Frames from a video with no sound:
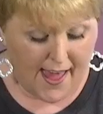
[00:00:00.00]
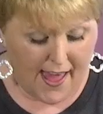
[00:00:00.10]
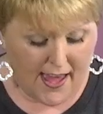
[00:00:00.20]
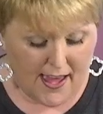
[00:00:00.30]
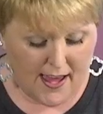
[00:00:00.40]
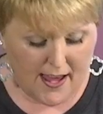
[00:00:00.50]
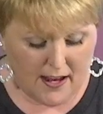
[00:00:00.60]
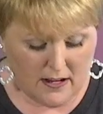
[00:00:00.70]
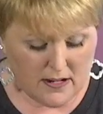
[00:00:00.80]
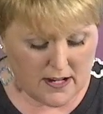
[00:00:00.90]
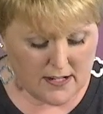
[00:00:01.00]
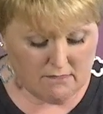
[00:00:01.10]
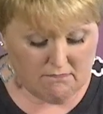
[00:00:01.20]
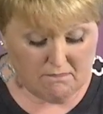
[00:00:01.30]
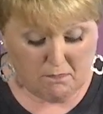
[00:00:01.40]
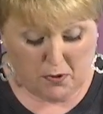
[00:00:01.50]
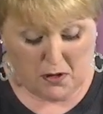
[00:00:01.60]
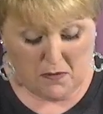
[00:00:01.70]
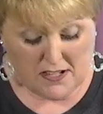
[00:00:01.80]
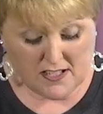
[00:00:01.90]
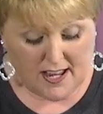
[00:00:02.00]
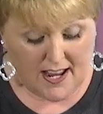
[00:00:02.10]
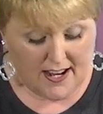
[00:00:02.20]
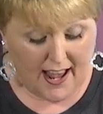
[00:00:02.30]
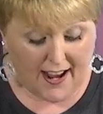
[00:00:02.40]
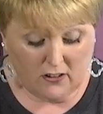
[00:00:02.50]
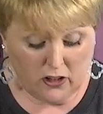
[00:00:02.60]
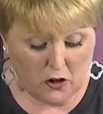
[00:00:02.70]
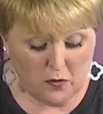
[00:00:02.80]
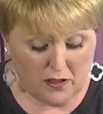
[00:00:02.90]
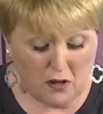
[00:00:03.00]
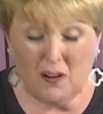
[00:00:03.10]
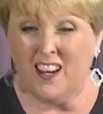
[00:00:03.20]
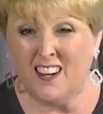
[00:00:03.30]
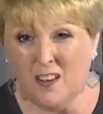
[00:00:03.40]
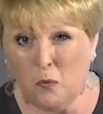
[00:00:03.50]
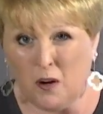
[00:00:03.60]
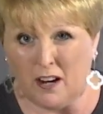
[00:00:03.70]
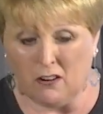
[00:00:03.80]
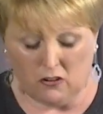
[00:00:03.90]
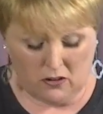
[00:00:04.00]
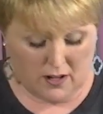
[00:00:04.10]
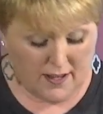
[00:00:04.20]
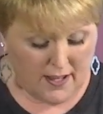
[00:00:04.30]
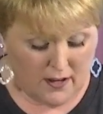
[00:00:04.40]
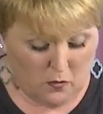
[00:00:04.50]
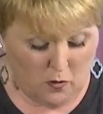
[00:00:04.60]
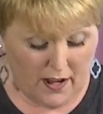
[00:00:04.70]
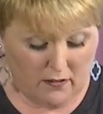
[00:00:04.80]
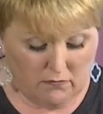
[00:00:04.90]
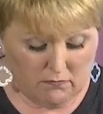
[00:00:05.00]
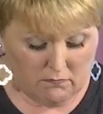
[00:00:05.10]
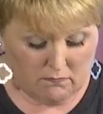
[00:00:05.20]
and pretty much saying, I'll go with you anywhere. Well,